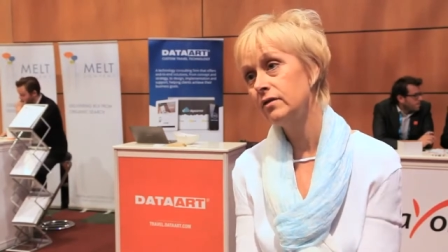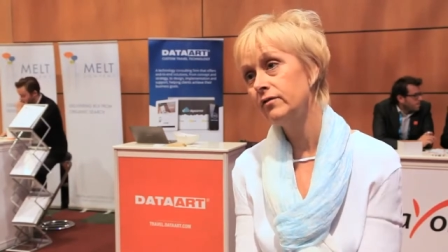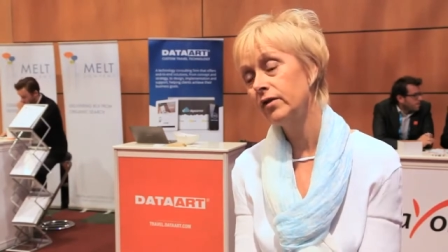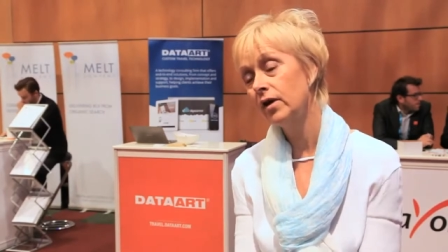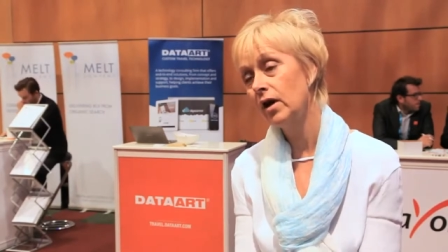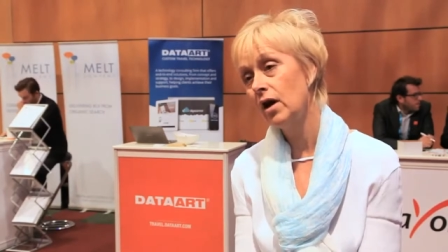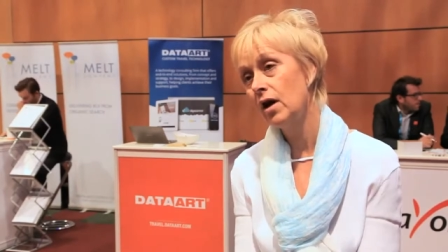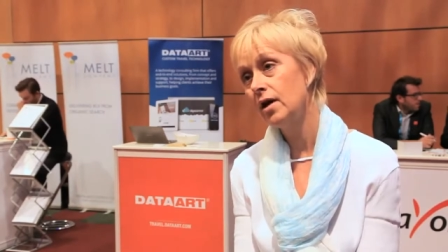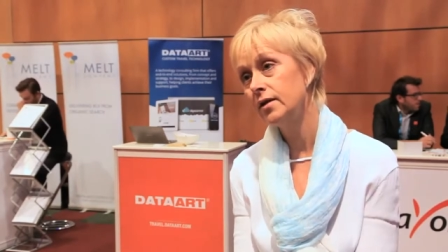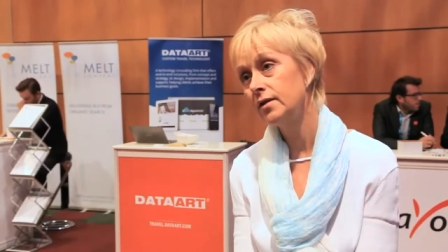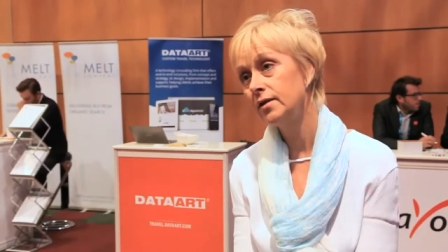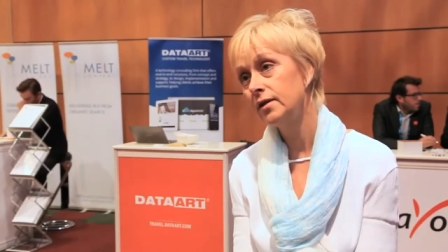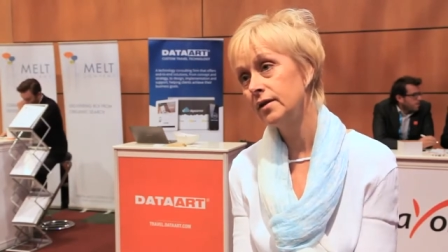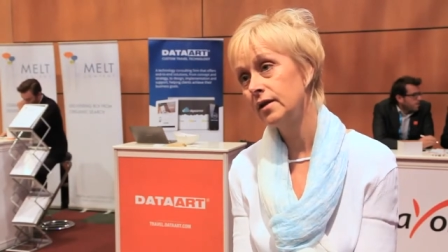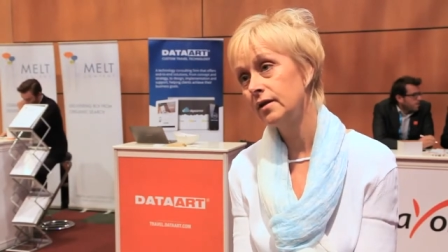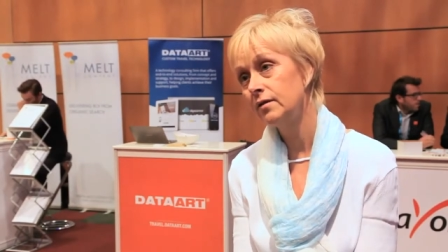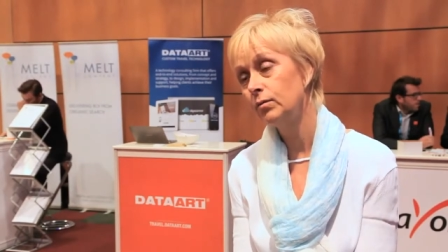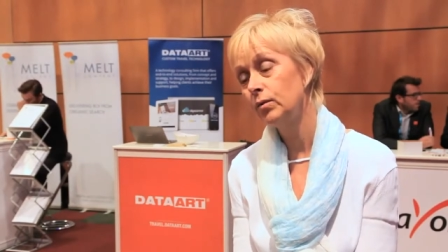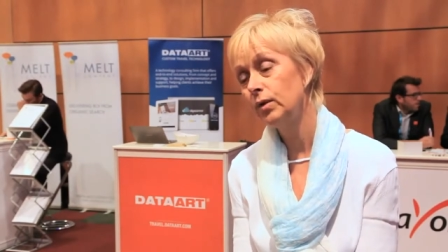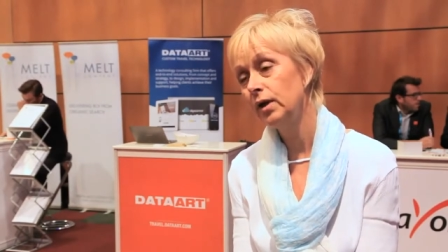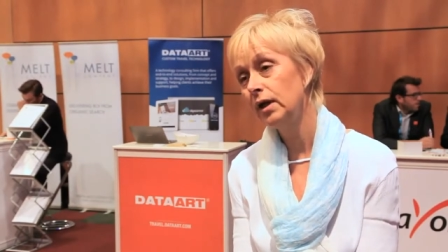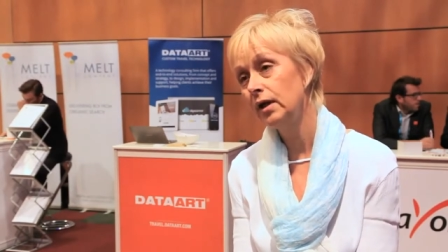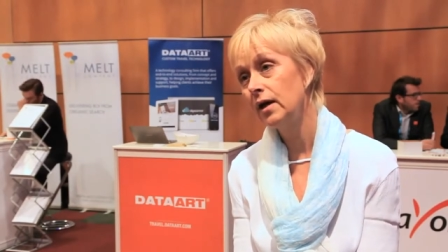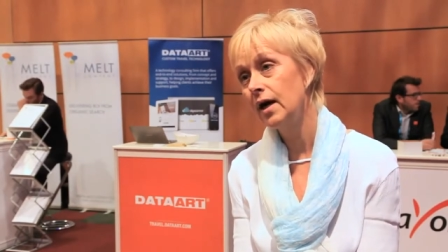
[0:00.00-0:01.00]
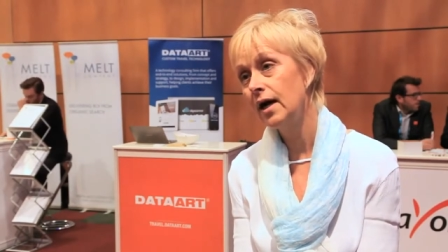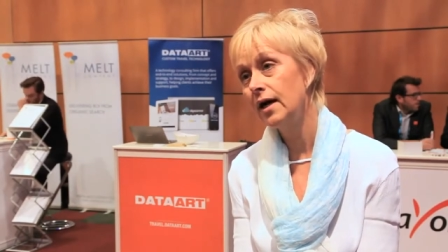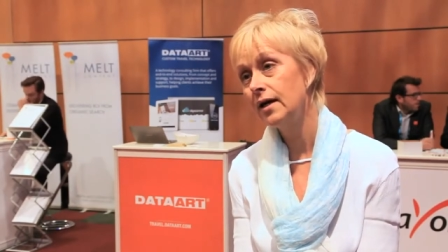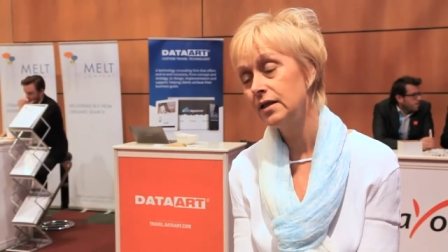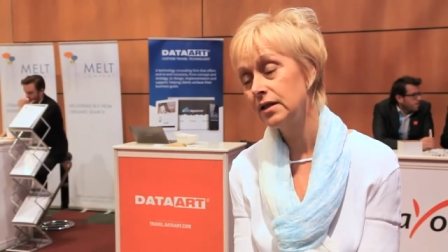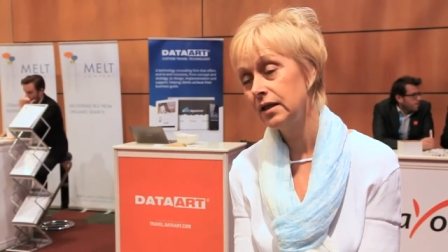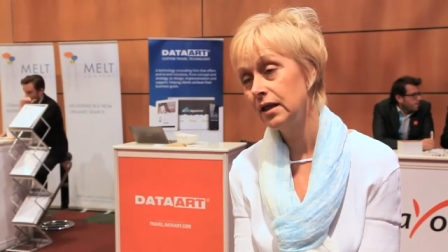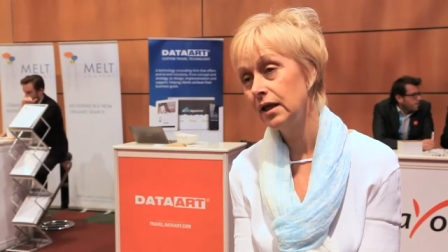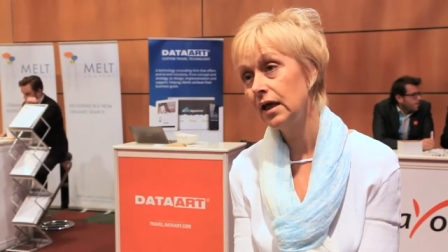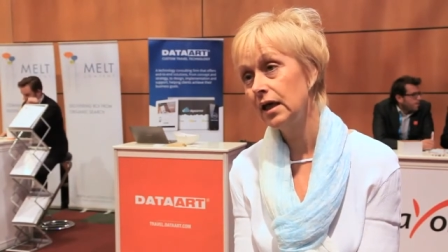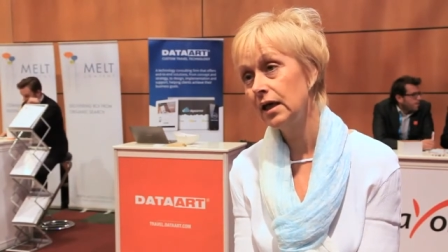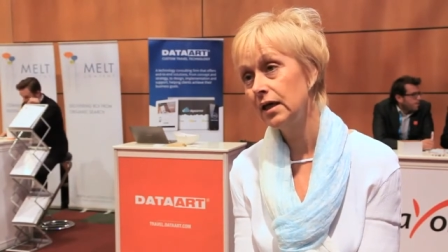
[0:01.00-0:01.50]
of clients that we
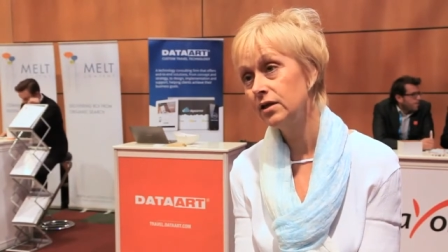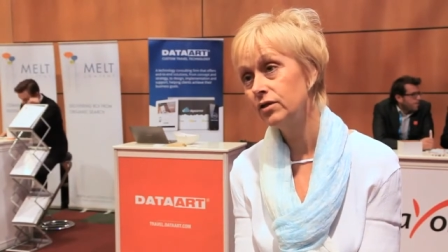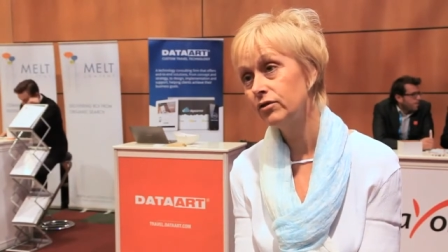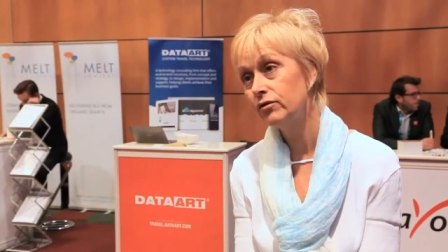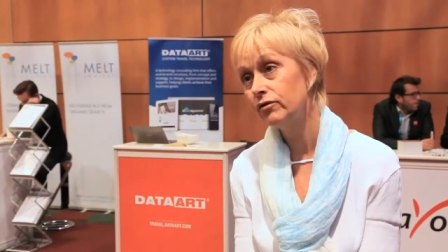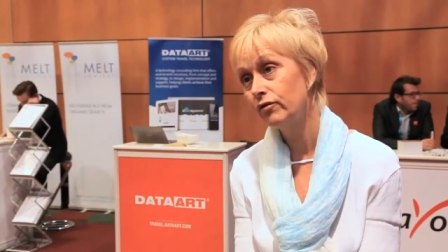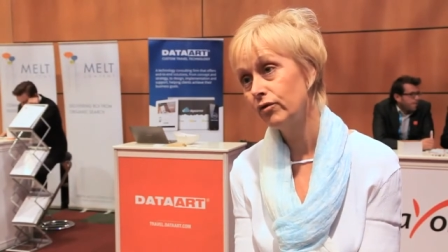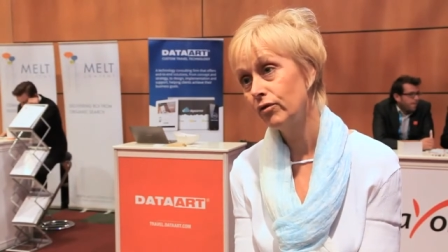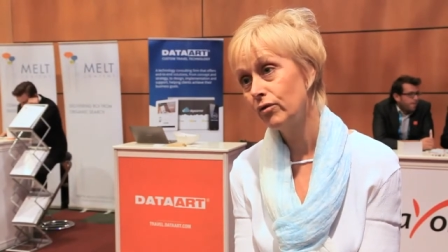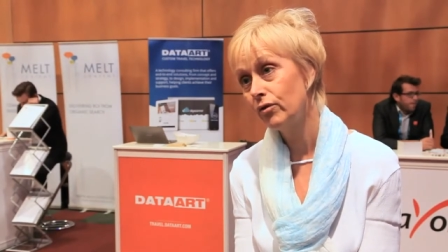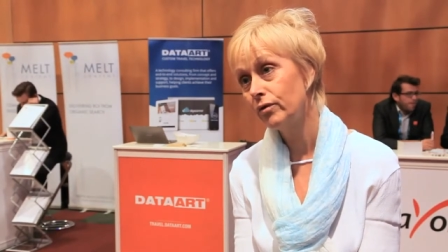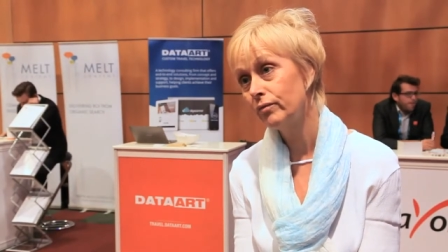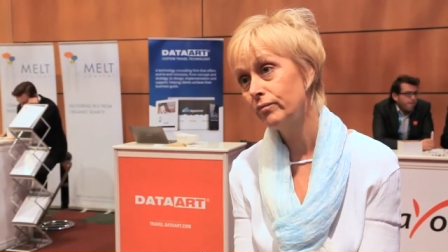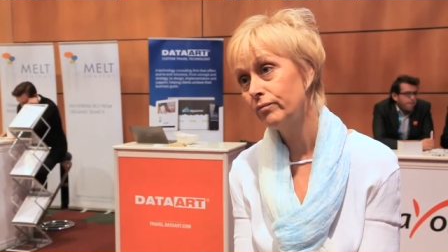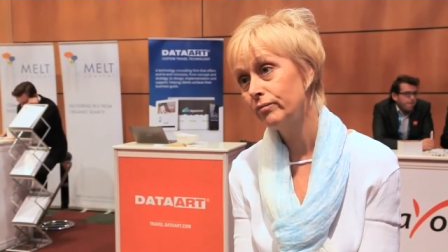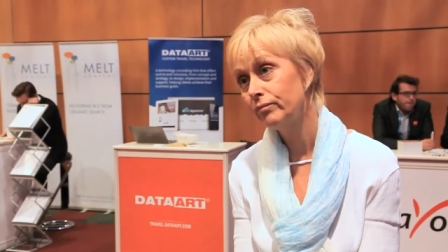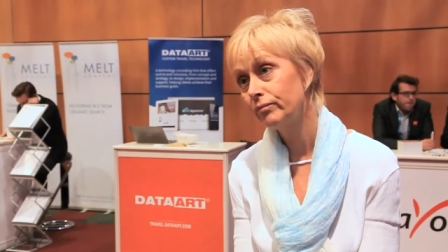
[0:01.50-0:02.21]
actually cater for.